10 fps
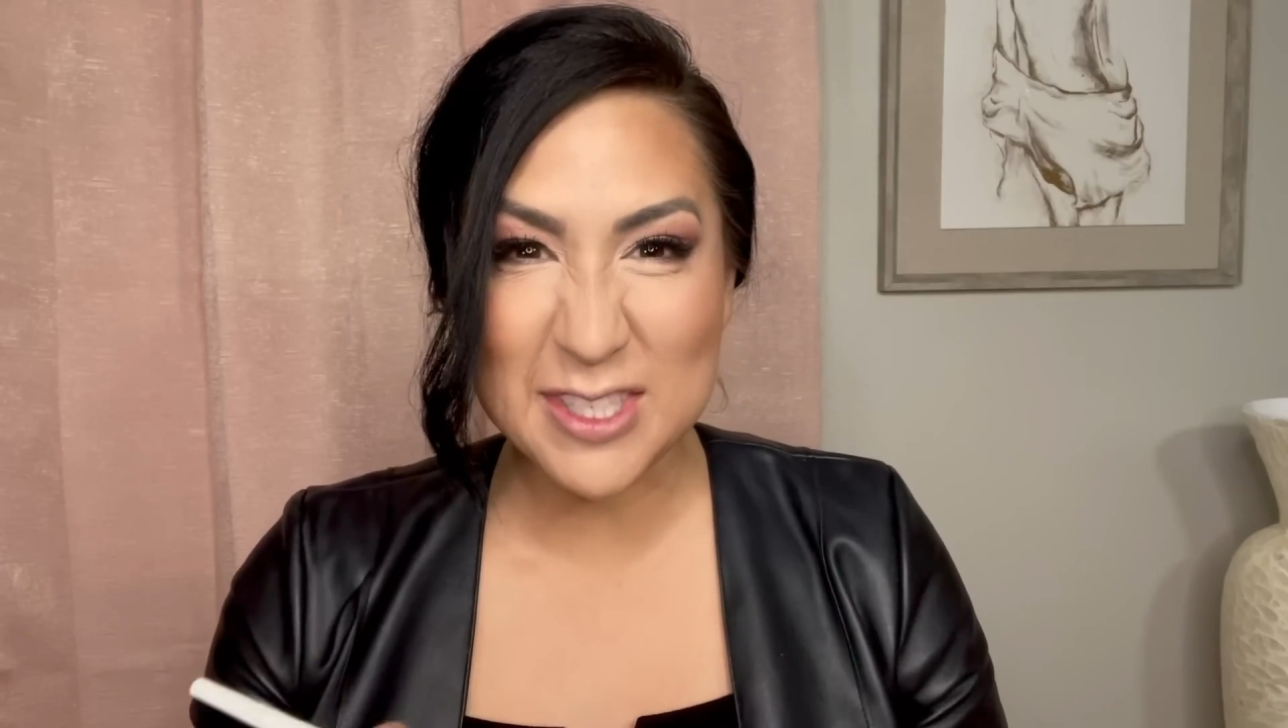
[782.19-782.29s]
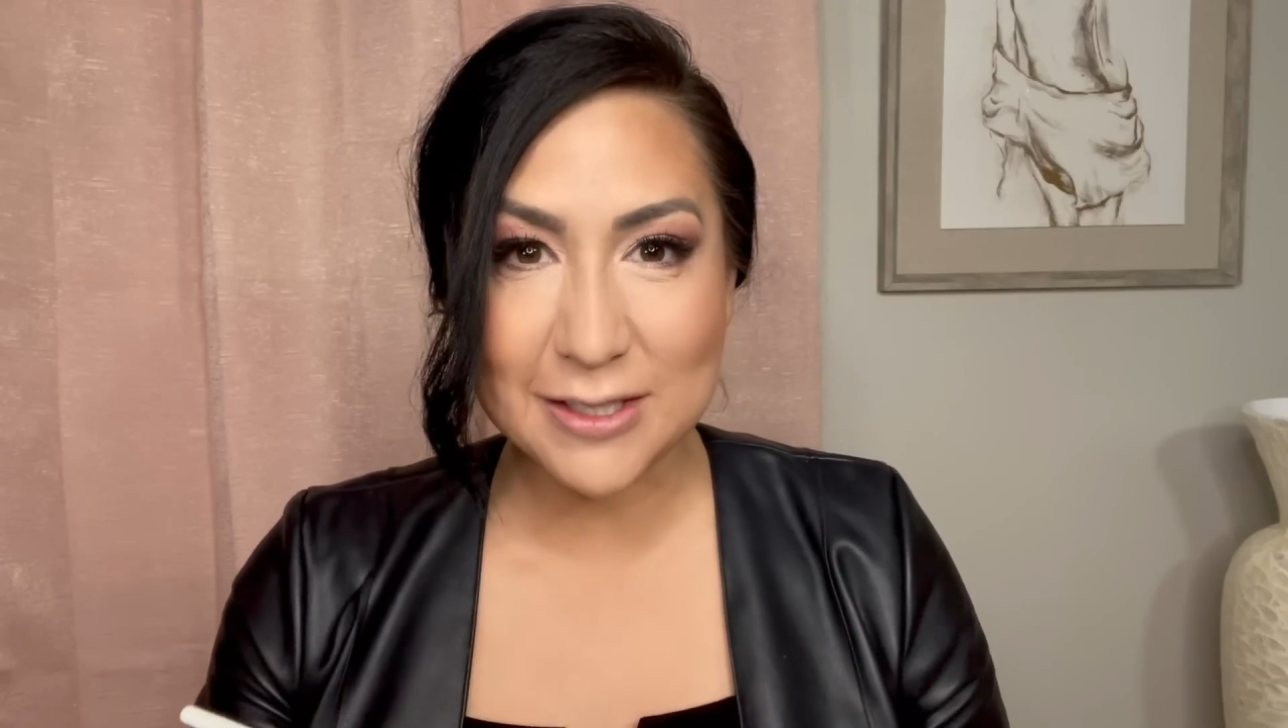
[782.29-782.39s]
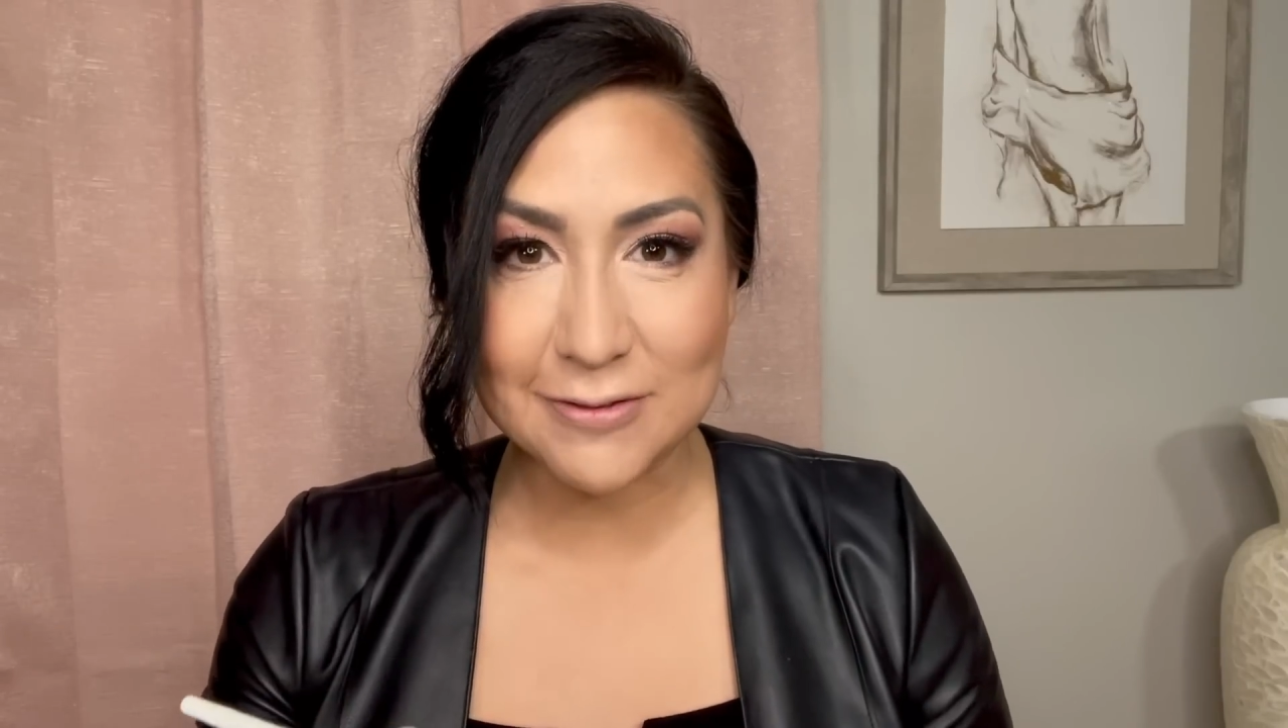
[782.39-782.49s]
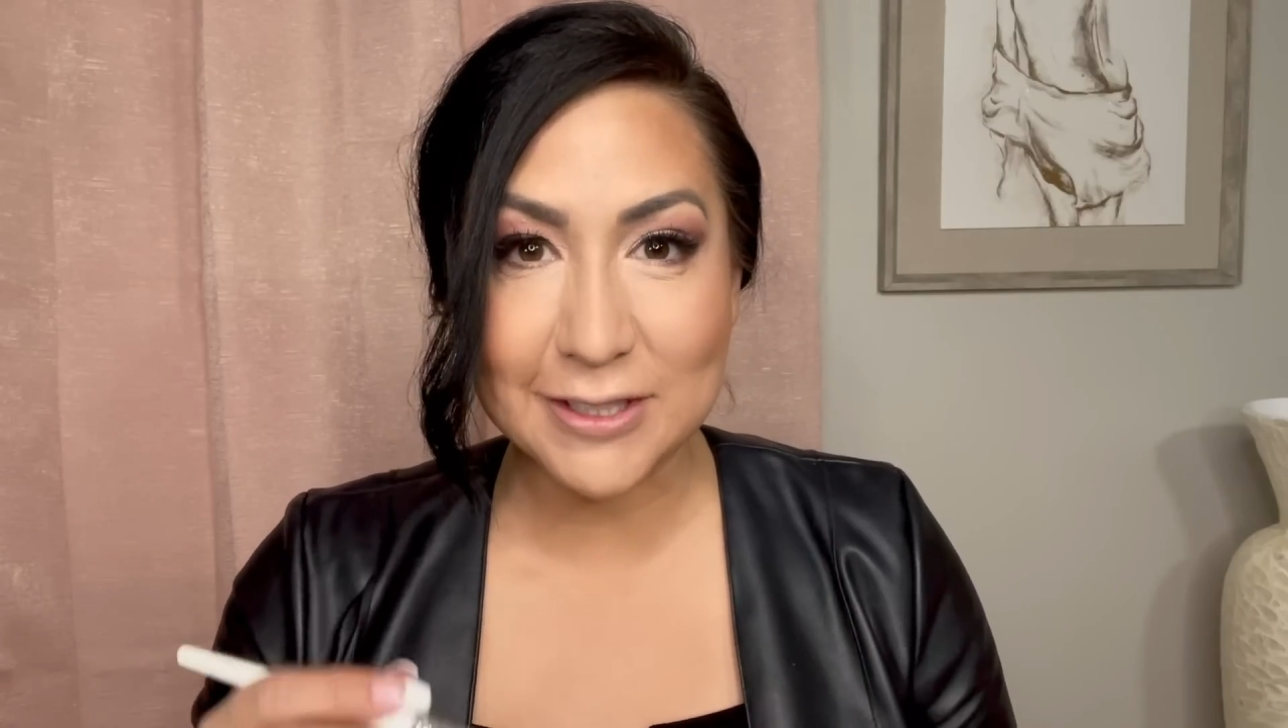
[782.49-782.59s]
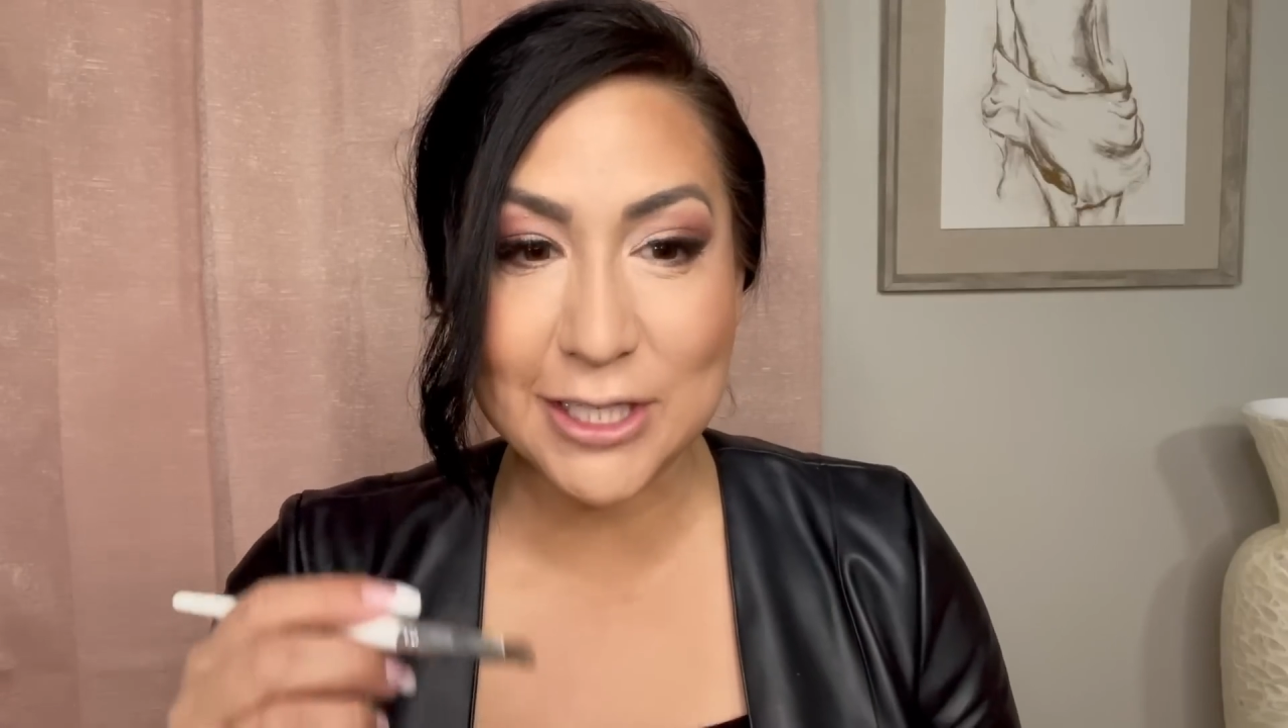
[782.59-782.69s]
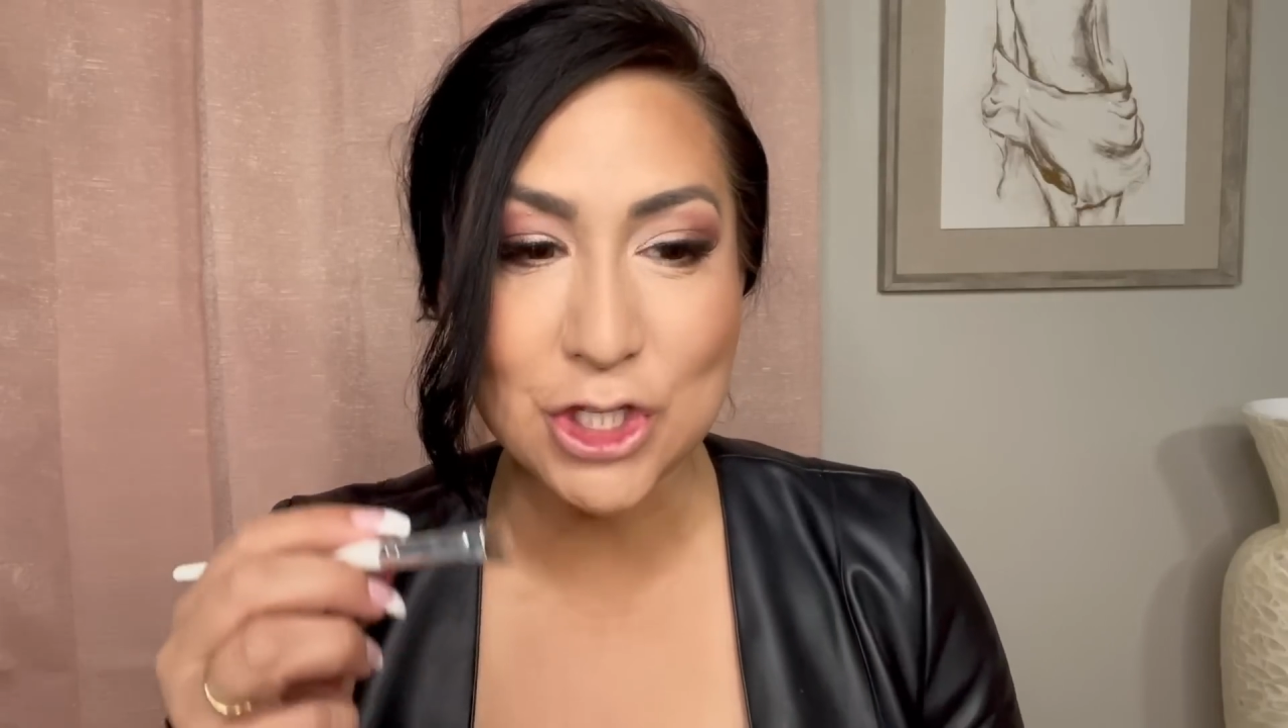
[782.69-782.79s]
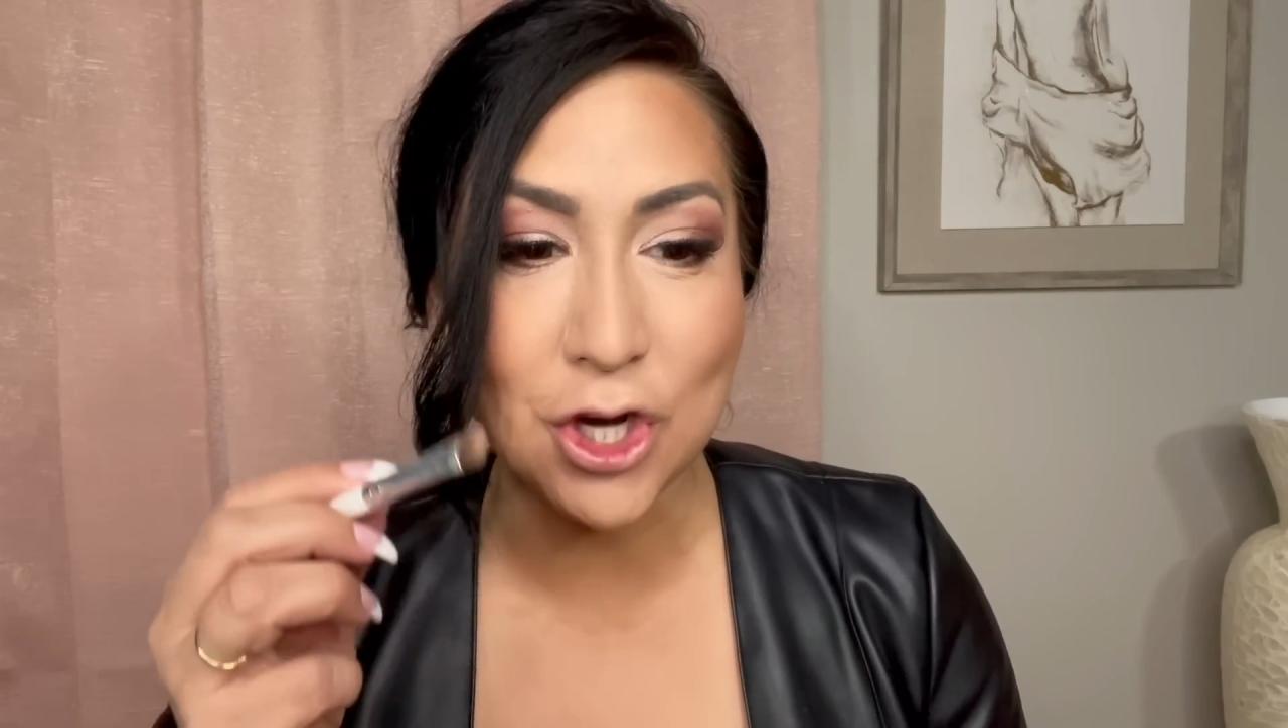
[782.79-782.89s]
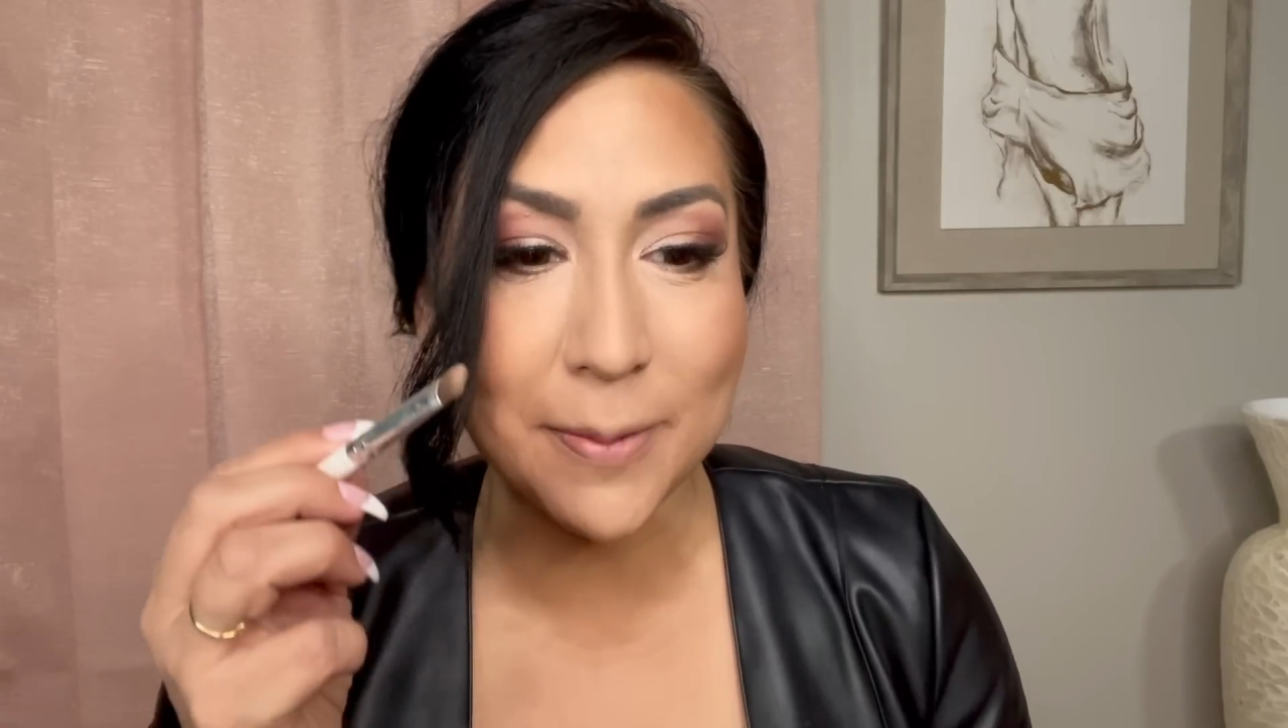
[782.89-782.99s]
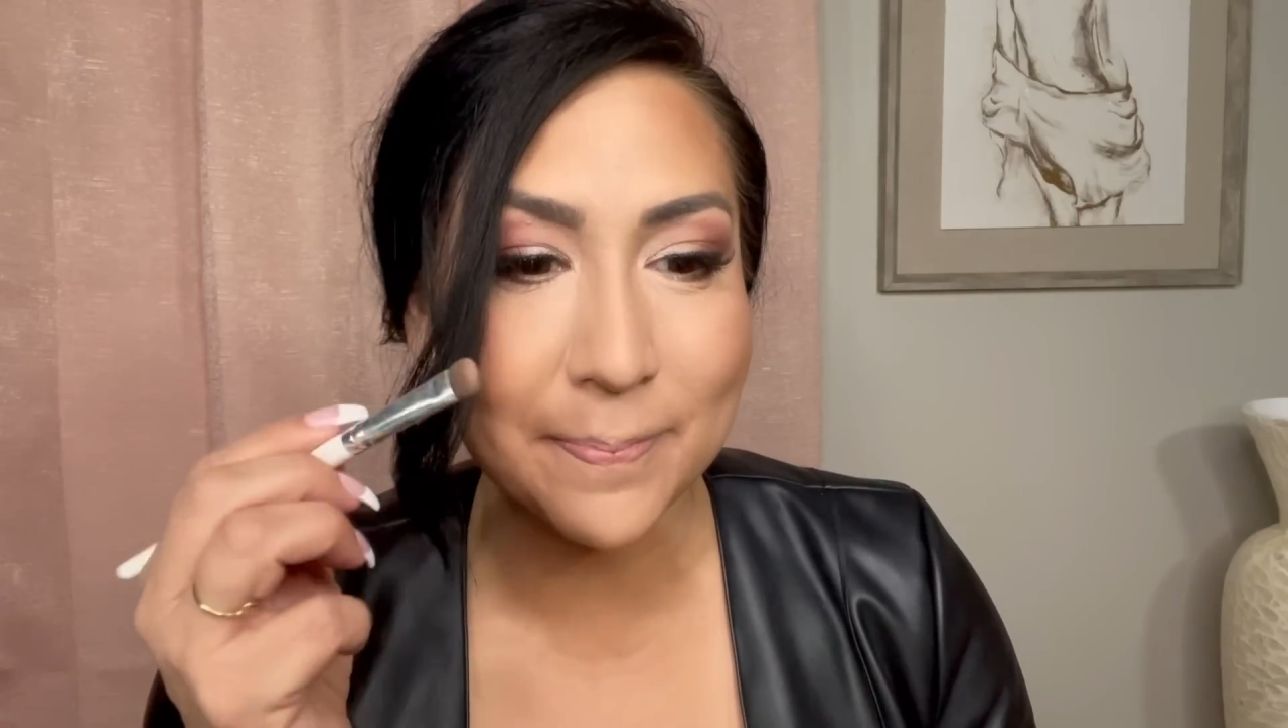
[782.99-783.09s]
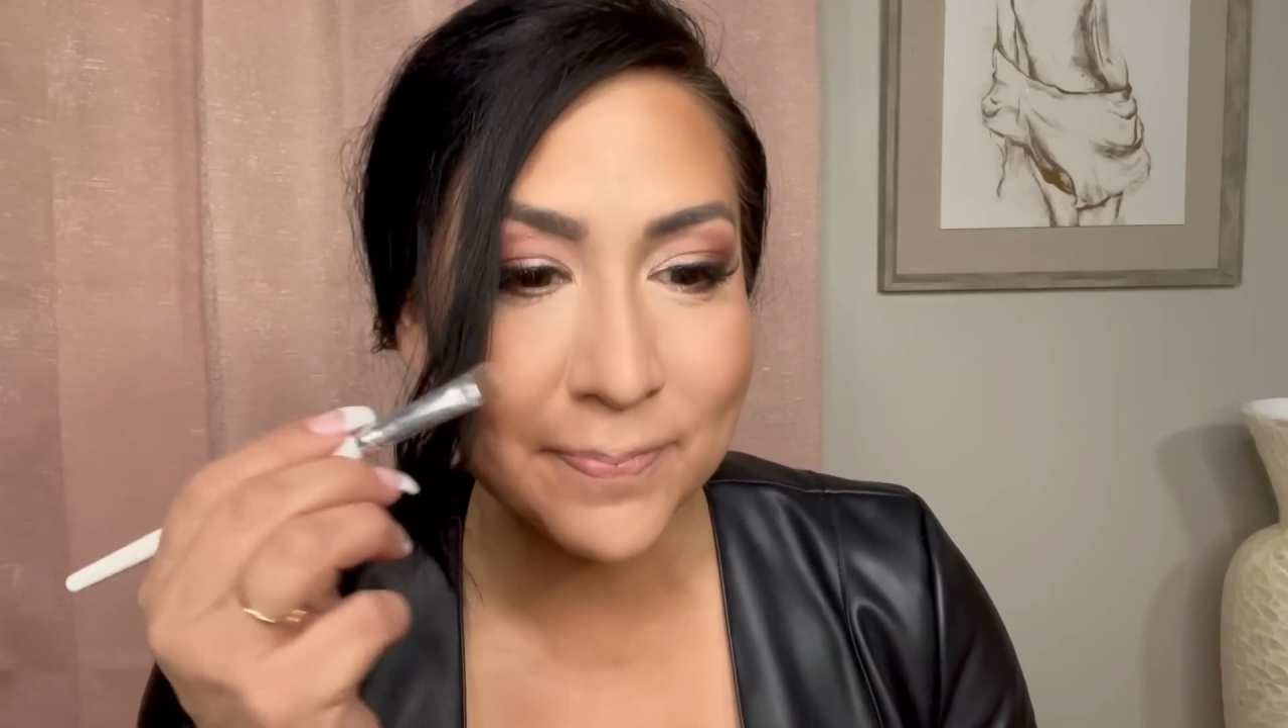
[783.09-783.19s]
look really sharp.